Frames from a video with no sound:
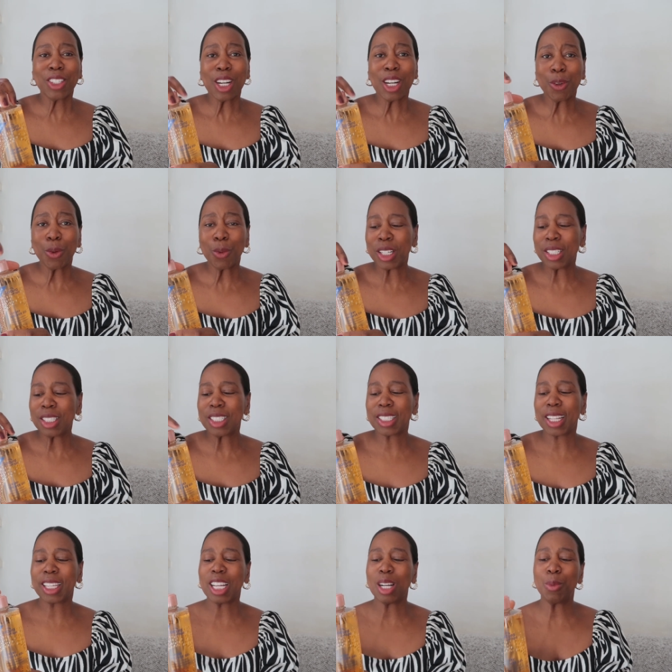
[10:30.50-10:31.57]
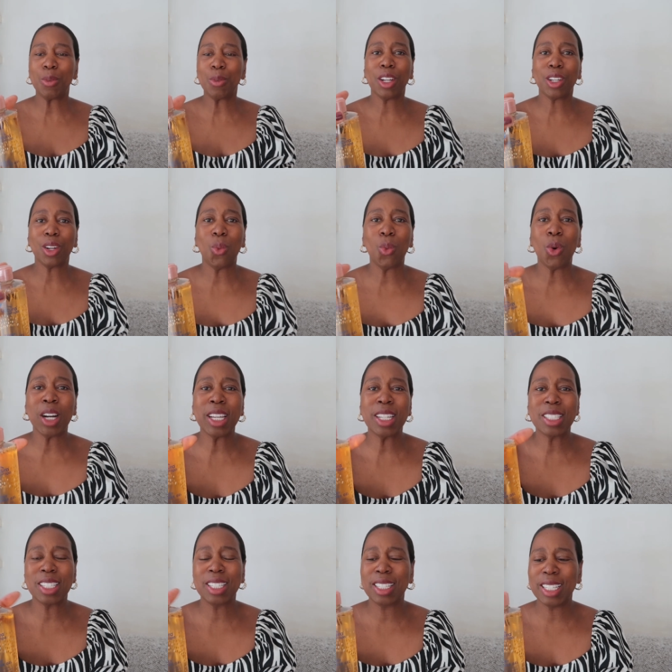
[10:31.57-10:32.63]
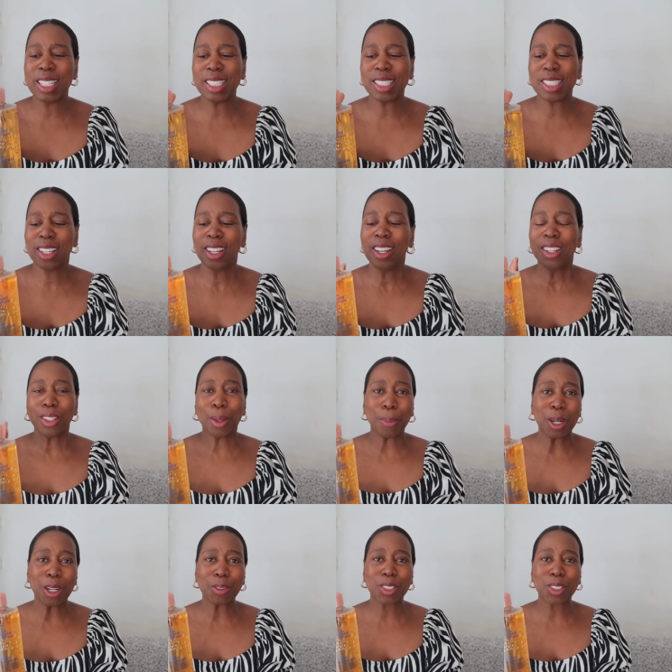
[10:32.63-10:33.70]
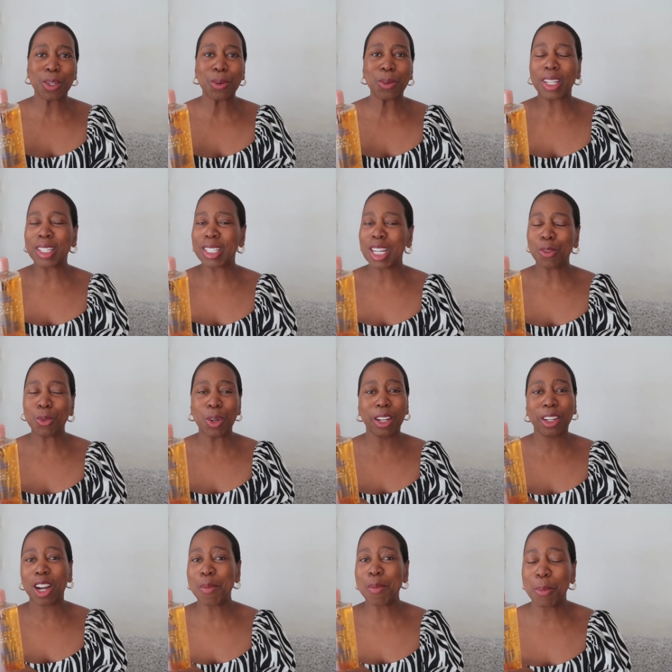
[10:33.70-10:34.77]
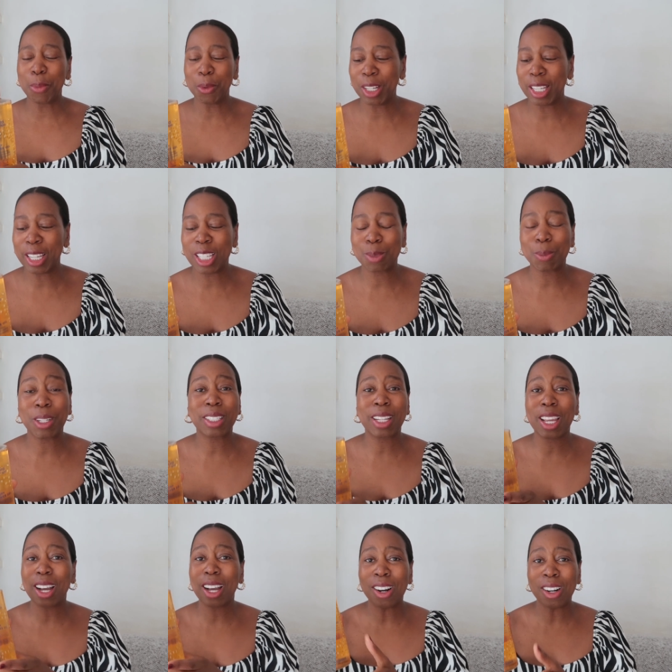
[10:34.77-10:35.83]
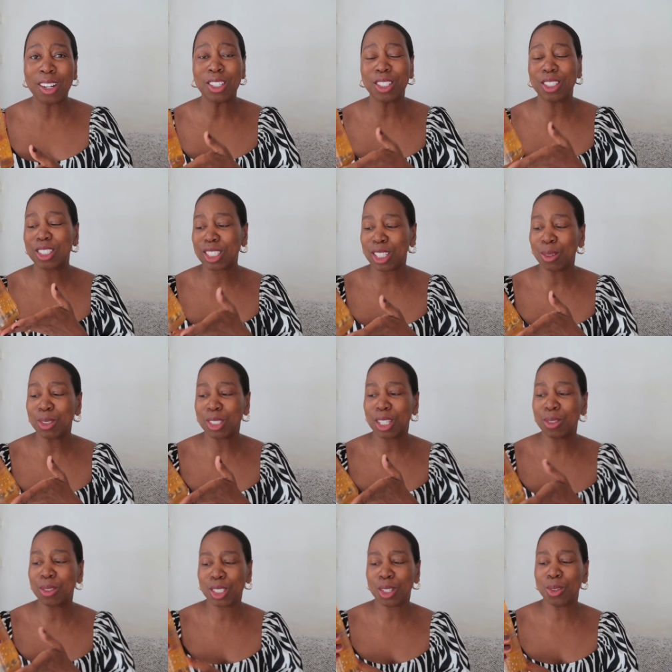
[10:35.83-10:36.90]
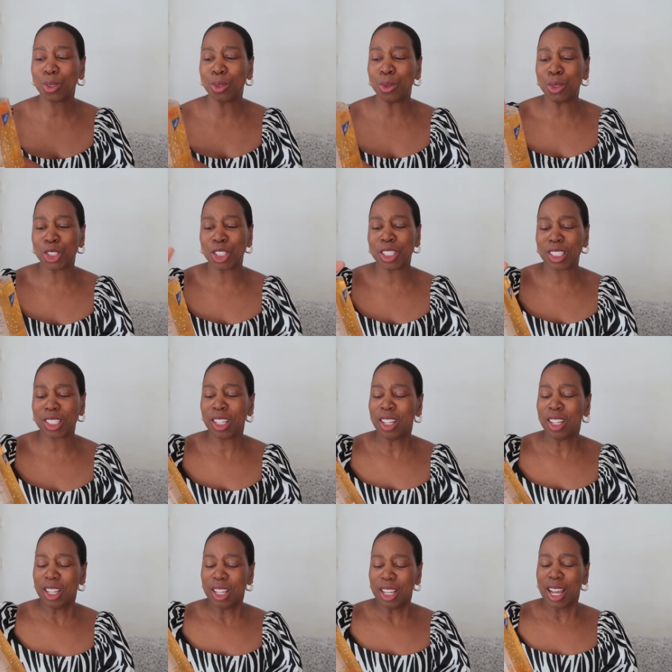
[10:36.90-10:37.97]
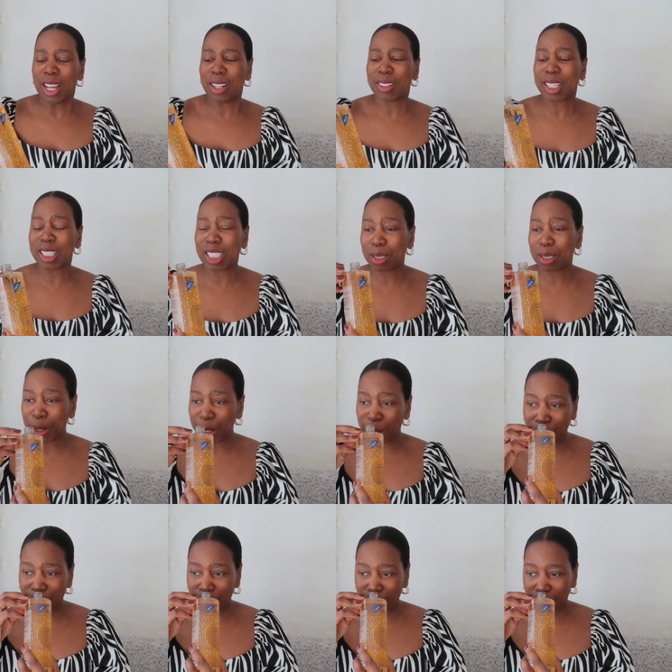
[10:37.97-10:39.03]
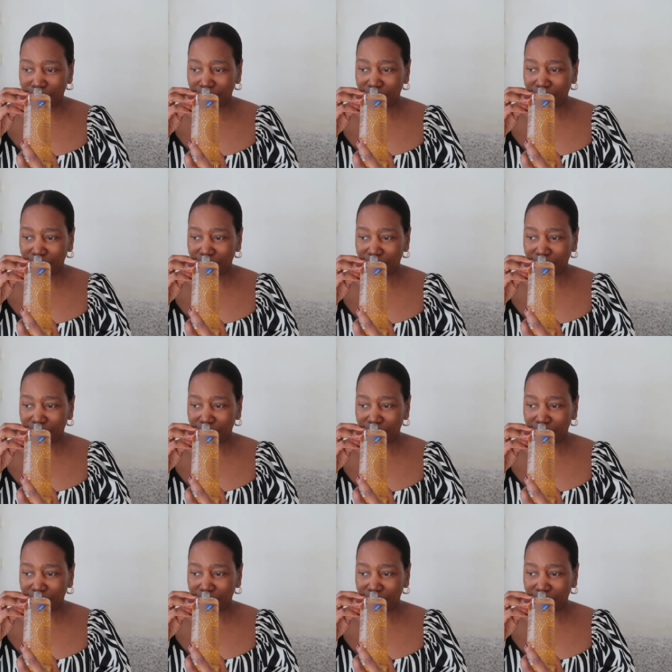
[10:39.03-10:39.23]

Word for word: the other ones they come with like a wider lid the bath soak and the other one i can't remember what it is but they are so so so gorgeous and they smell